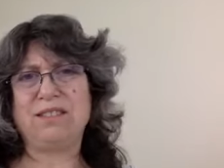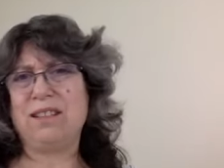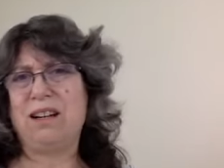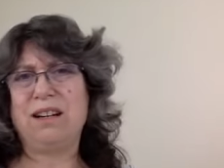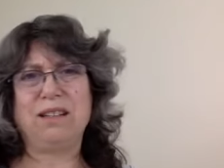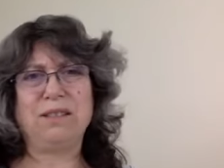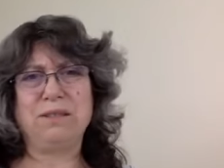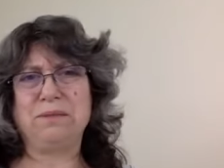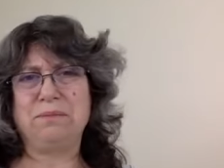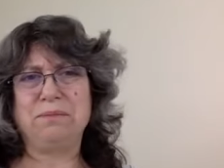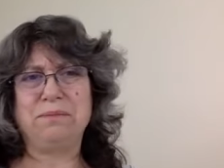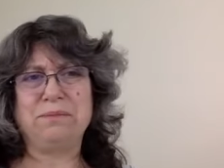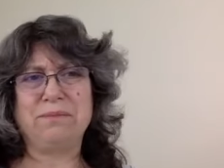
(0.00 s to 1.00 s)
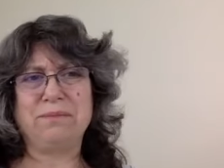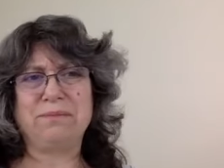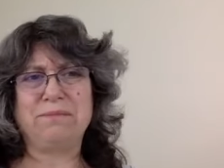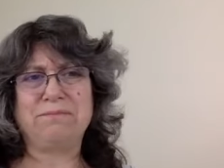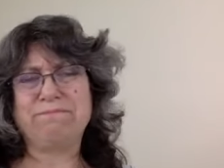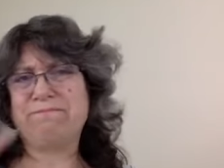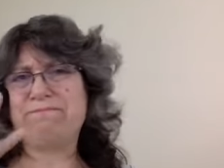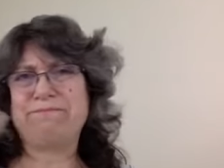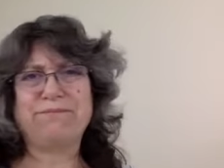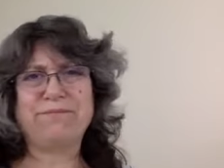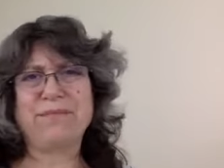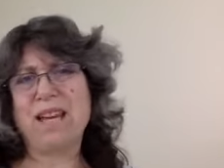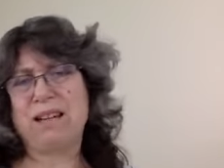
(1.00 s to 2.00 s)
um,
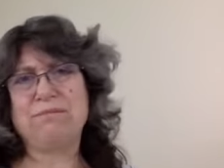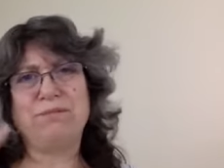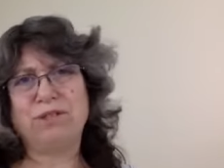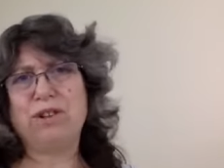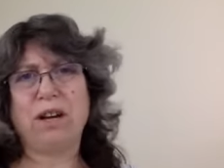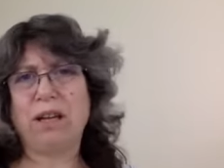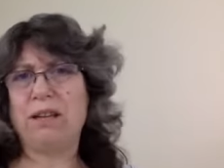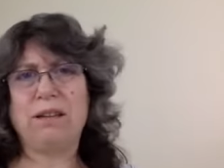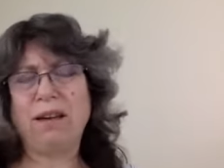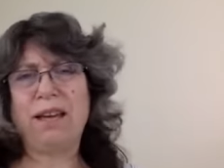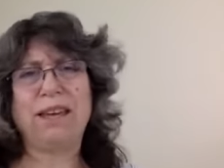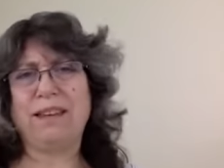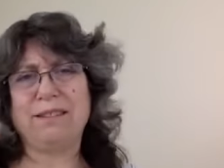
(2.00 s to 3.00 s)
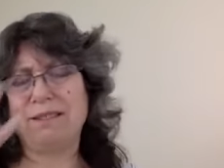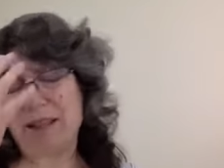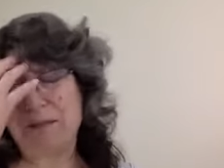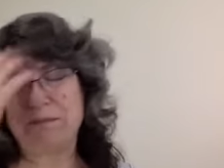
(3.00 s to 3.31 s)
yeah, dry. I can't.